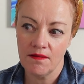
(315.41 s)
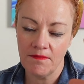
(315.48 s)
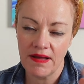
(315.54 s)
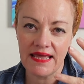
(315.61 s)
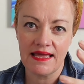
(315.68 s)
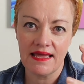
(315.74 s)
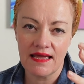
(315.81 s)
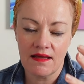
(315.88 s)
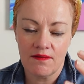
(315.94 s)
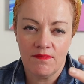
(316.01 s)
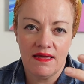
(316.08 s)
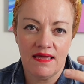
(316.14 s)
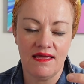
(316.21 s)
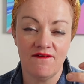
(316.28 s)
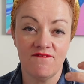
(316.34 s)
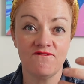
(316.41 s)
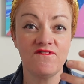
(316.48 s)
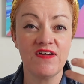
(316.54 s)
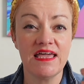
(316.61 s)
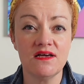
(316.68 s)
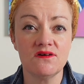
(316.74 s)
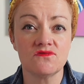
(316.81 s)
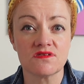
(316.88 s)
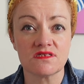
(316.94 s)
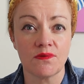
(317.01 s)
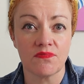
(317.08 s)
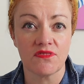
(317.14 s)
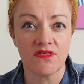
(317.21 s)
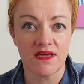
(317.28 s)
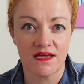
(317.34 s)
making me feel
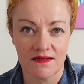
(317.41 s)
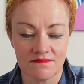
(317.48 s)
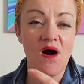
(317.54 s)
something?